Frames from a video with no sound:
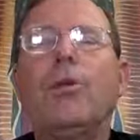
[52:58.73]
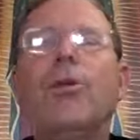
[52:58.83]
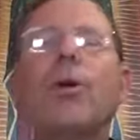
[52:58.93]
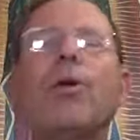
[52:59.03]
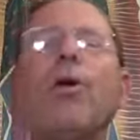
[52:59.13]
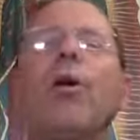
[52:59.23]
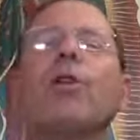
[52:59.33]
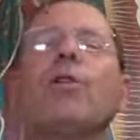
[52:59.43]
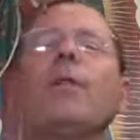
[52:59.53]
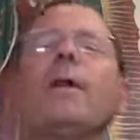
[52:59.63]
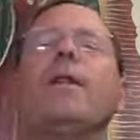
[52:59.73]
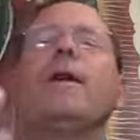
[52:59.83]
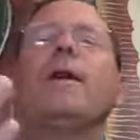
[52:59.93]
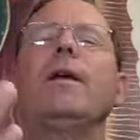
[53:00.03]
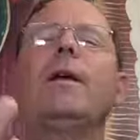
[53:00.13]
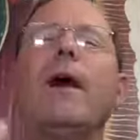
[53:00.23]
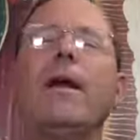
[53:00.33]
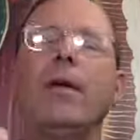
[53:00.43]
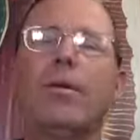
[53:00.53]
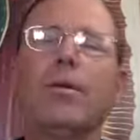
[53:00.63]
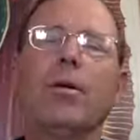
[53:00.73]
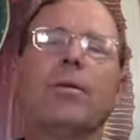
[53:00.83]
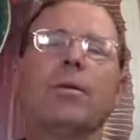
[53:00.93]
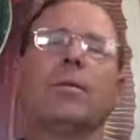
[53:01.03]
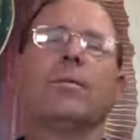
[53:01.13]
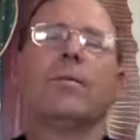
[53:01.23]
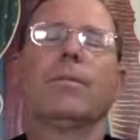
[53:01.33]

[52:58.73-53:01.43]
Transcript: You're called to be the light of the world.